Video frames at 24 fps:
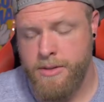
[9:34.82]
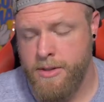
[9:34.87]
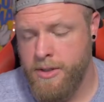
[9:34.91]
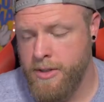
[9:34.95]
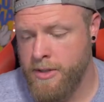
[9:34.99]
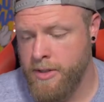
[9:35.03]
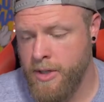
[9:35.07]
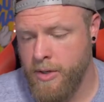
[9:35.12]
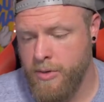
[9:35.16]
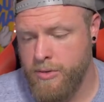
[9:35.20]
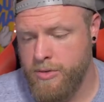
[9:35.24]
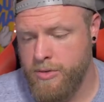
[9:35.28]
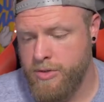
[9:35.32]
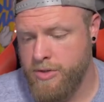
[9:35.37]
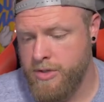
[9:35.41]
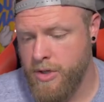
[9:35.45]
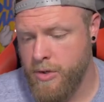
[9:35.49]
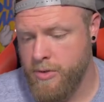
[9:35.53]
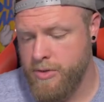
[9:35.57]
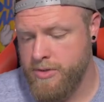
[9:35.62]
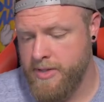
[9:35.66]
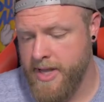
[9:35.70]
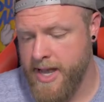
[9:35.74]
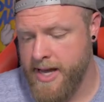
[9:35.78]
You know,
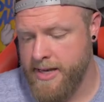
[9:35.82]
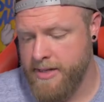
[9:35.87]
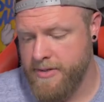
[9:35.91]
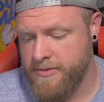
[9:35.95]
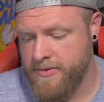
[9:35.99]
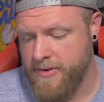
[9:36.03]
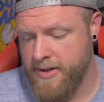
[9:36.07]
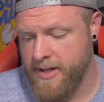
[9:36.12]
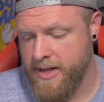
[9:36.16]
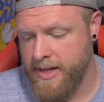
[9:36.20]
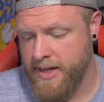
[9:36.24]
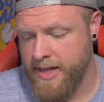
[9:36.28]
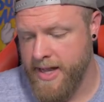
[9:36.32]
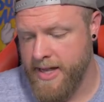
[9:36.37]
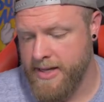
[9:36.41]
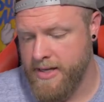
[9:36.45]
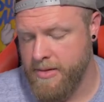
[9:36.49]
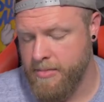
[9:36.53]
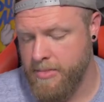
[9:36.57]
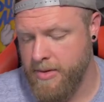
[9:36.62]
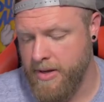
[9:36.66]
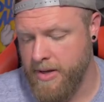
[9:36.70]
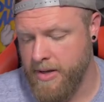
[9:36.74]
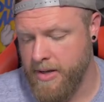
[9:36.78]
so satisfying had
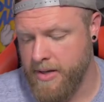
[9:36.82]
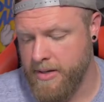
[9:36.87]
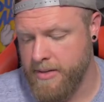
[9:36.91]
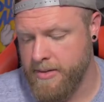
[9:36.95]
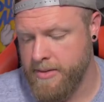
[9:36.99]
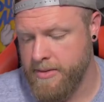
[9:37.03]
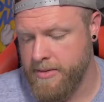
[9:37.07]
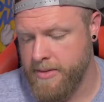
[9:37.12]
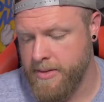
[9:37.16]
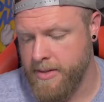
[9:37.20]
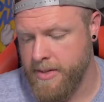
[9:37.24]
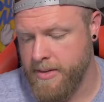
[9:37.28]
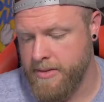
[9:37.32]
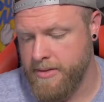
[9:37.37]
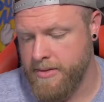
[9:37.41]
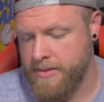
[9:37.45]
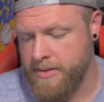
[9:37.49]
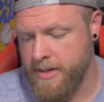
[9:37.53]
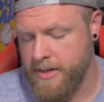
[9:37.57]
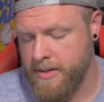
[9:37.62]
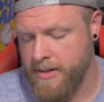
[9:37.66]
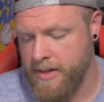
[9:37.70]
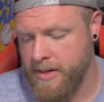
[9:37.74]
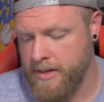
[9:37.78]
to be on
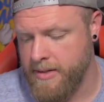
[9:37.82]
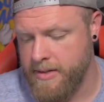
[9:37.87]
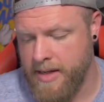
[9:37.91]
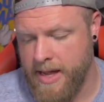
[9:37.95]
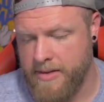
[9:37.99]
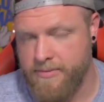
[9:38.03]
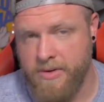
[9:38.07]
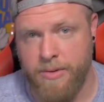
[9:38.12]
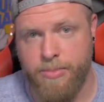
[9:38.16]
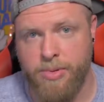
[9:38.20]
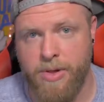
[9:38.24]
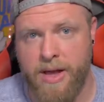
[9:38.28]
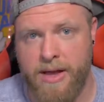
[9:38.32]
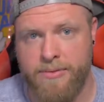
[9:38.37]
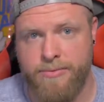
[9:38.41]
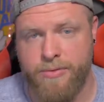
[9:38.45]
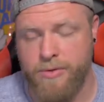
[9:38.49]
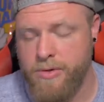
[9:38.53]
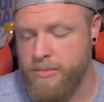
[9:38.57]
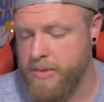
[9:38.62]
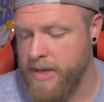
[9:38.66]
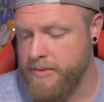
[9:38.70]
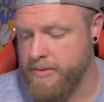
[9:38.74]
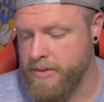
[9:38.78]
every
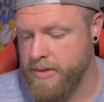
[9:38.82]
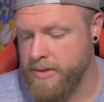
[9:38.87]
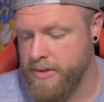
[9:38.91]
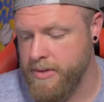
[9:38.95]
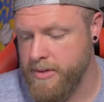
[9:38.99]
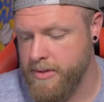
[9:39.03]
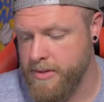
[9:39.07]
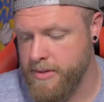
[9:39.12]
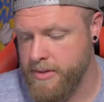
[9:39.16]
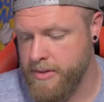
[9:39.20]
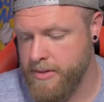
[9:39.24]
platform ever.